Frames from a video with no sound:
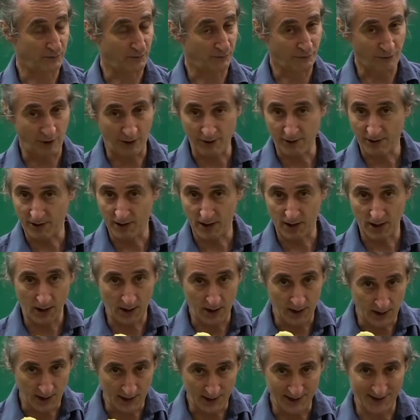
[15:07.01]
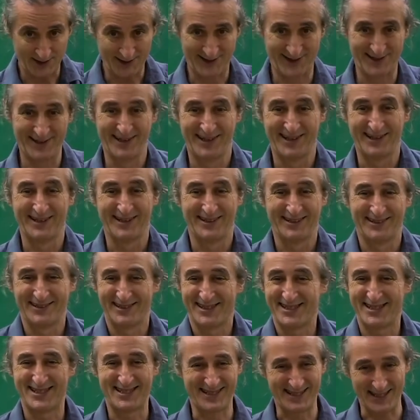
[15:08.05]
very
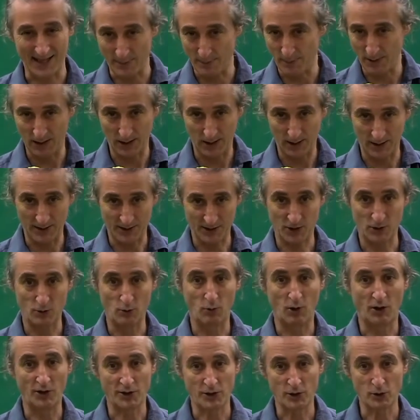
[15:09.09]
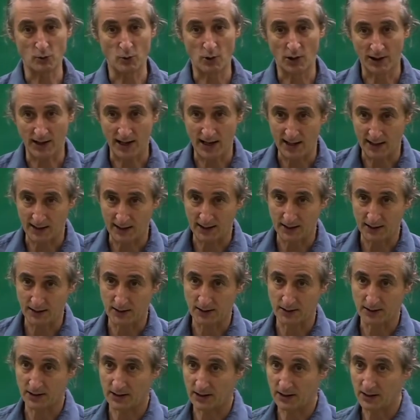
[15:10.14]
similar to what you will get in
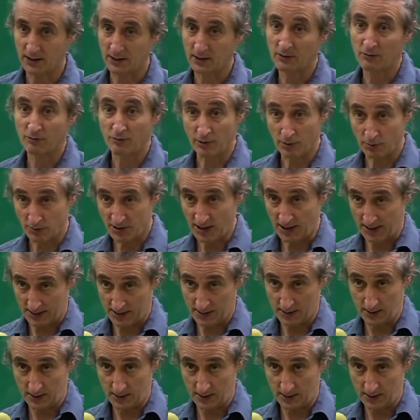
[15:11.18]
the real test,